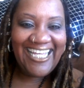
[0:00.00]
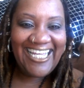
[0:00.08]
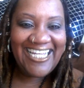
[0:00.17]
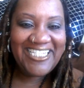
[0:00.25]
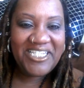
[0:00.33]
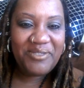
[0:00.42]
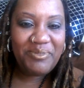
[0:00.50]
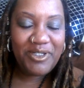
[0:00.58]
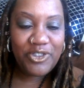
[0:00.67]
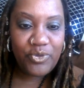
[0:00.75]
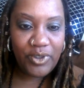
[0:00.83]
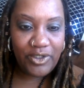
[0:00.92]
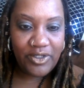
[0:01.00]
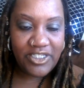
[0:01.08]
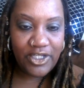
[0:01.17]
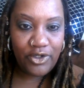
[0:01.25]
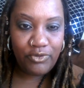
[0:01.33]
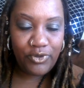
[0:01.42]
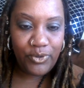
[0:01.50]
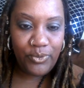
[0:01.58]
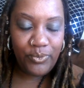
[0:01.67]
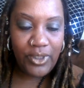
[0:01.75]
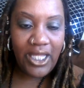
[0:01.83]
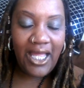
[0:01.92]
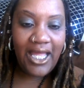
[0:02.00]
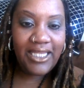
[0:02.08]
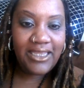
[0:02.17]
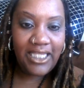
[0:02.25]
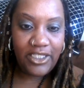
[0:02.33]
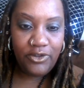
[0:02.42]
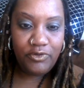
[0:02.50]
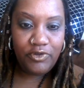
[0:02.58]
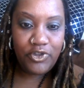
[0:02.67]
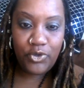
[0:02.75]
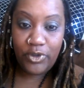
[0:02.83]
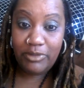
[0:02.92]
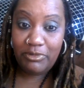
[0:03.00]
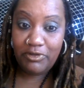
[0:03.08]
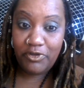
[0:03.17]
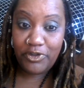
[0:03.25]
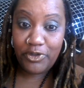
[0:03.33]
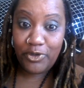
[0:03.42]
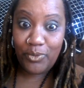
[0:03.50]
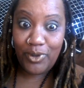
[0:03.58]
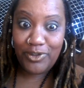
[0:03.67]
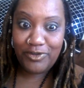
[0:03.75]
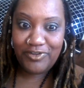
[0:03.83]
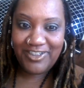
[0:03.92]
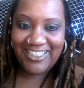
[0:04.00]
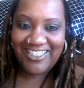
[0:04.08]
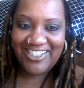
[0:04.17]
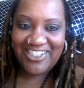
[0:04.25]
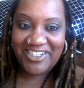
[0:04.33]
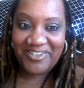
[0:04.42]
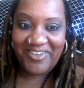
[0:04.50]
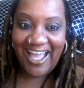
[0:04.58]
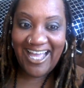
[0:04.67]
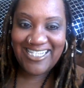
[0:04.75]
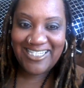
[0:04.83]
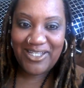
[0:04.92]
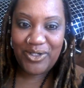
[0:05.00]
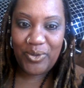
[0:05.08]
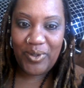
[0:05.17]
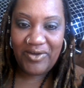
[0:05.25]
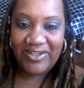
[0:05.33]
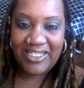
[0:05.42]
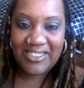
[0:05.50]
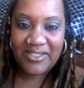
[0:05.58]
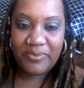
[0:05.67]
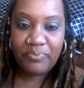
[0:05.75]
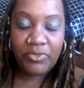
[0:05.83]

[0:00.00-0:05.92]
guys, it's me, it's Queen Auset Heru and thank you for joining me for another wonderful edition of Ask an Aquarius.